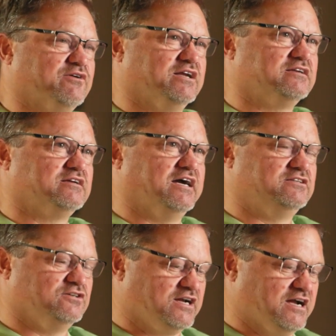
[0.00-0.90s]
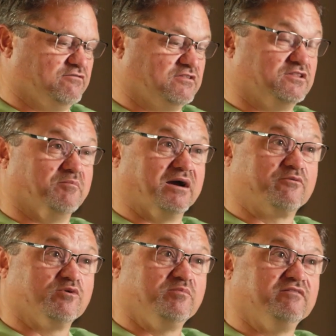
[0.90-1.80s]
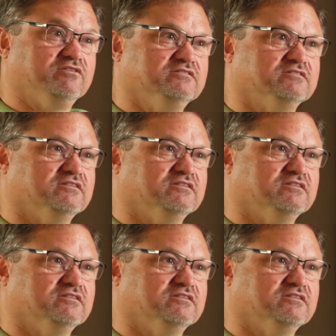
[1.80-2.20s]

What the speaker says: grit, I took out the micro bevel,